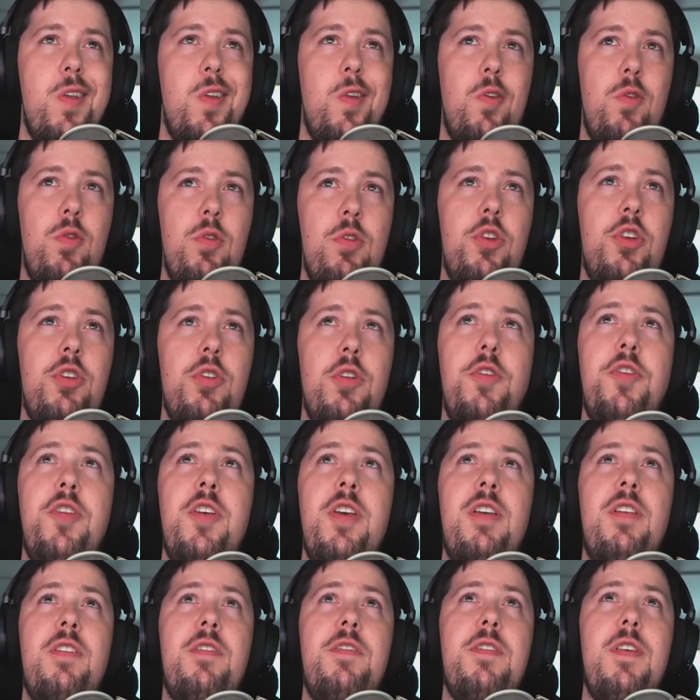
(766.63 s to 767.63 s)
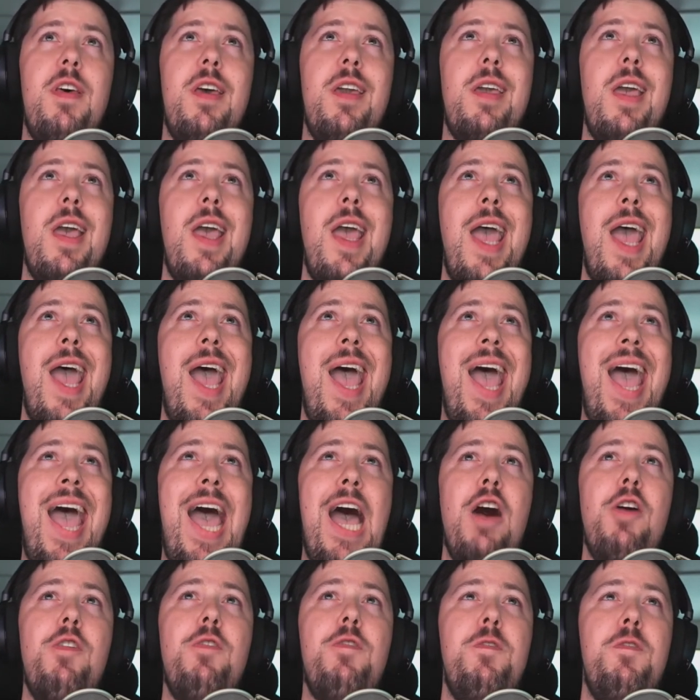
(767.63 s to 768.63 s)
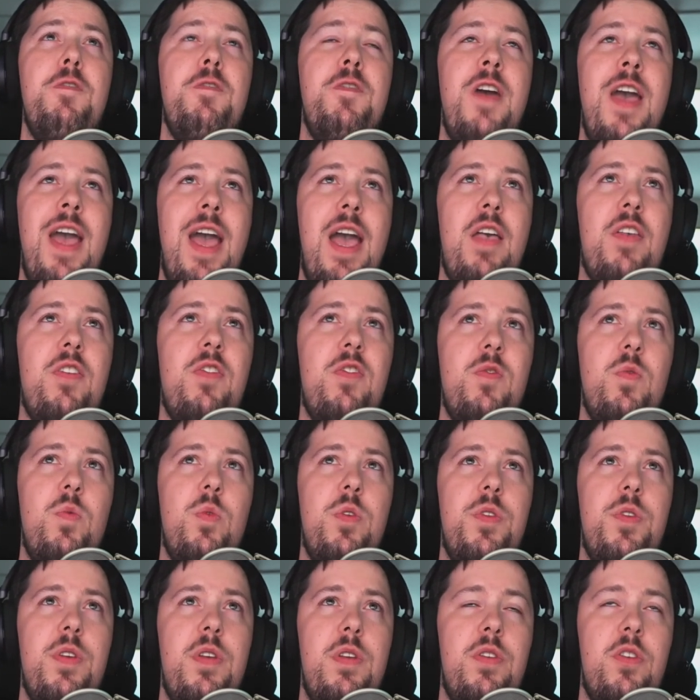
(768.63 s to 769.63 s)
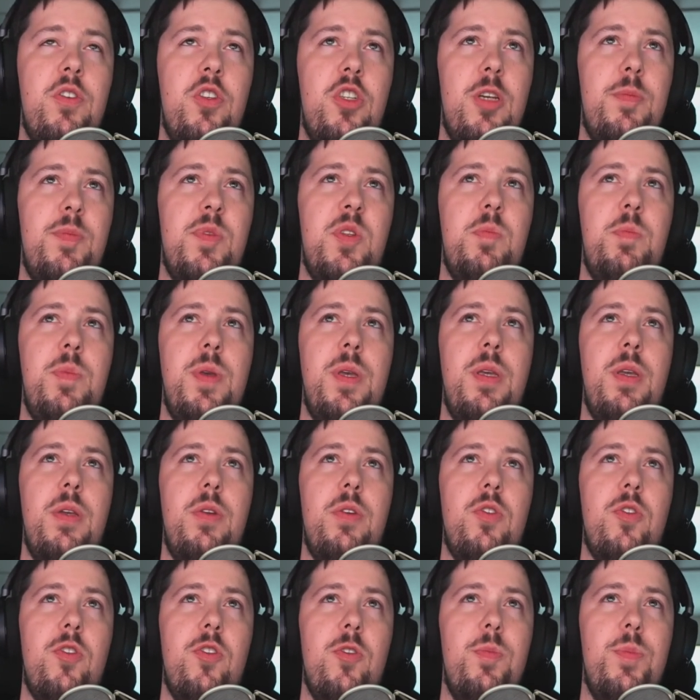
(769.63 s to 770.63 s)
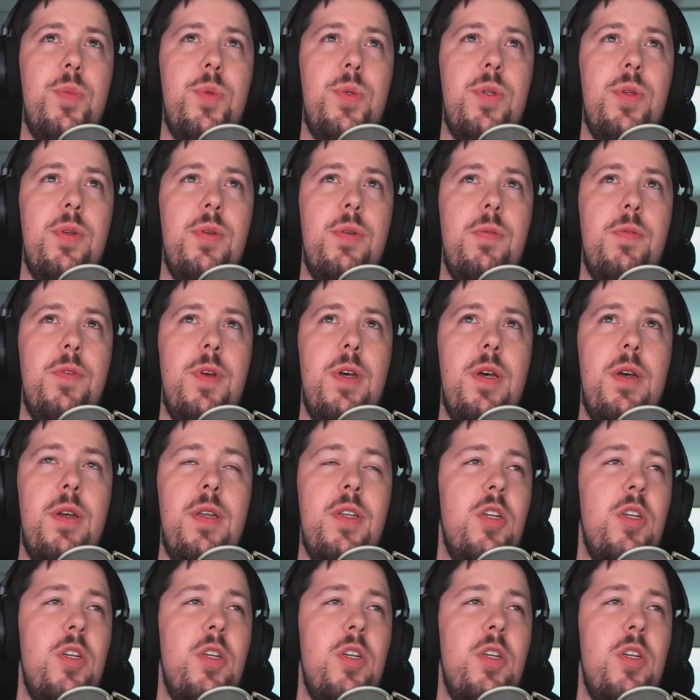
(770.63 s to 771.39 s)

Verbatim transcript: crucial things like how fast will these chips be in terms of uh,